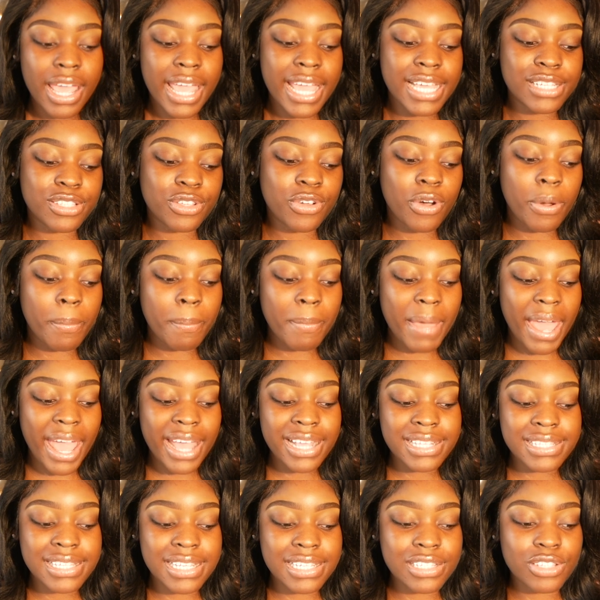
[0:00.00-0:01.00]
It's got
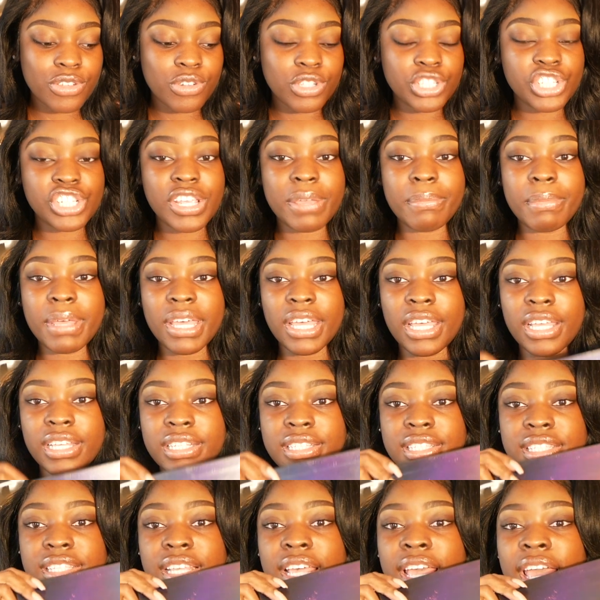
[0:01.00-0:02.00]
mattes, it's got
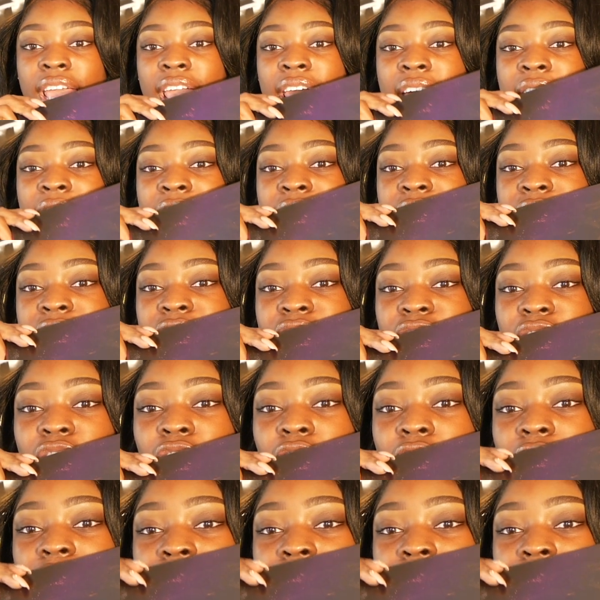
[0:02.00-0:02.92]
shimmers, it's got